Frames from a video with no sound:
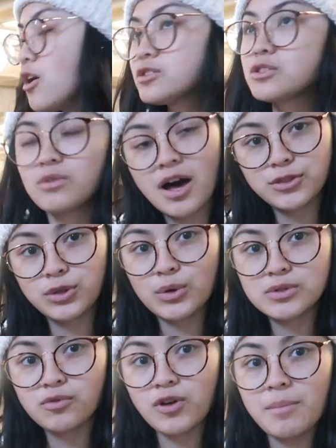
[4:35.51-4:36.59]
also got
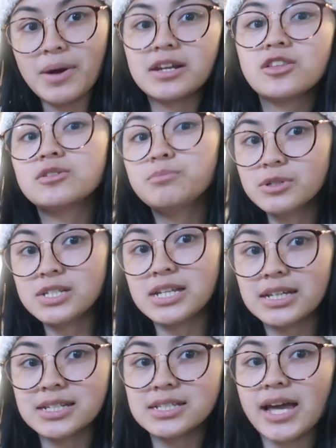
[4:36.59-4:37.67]
those from another
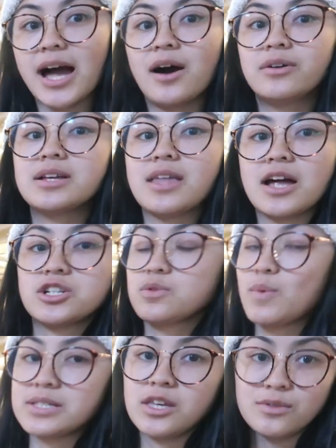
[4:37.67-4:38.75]
boutique in town that
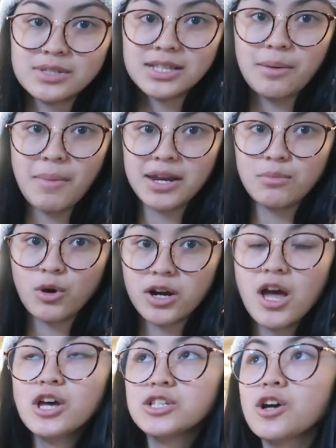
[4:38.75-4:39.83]
just wasn't using them anymore.
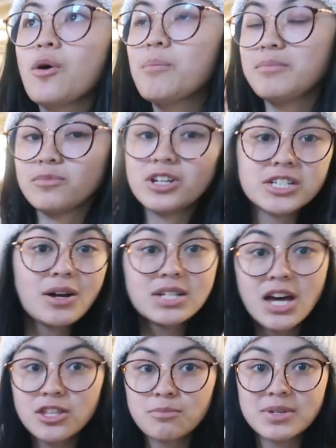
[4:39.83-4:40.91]
So reach out
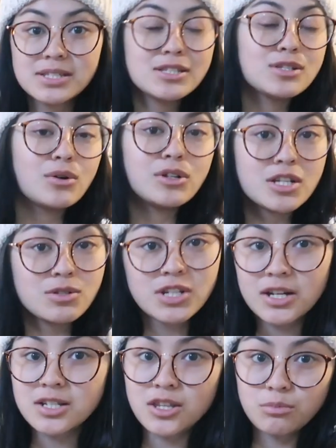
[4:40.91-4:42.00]
to other business owners,
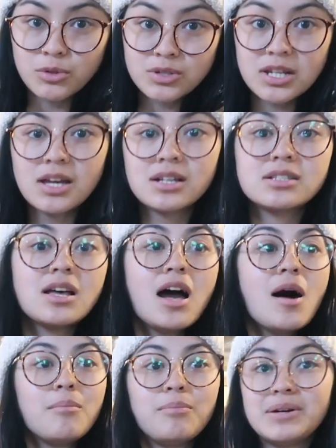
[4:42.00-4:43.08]
reach out to other boutiques,
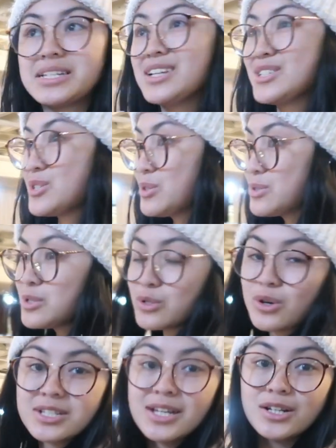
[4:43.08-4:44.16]
potential
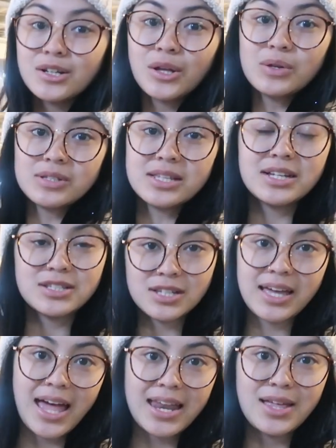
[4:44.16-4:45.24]
stores that are closing
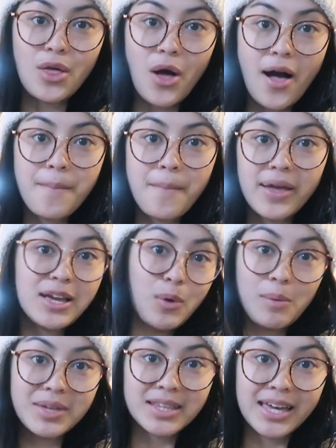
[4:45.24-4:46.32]
to get
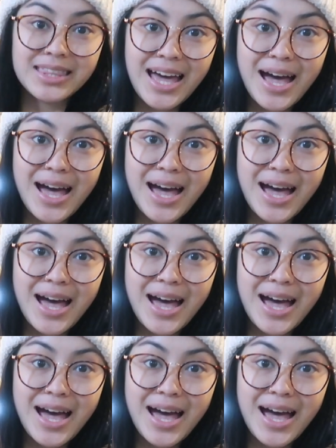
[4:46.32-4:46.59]
equipment like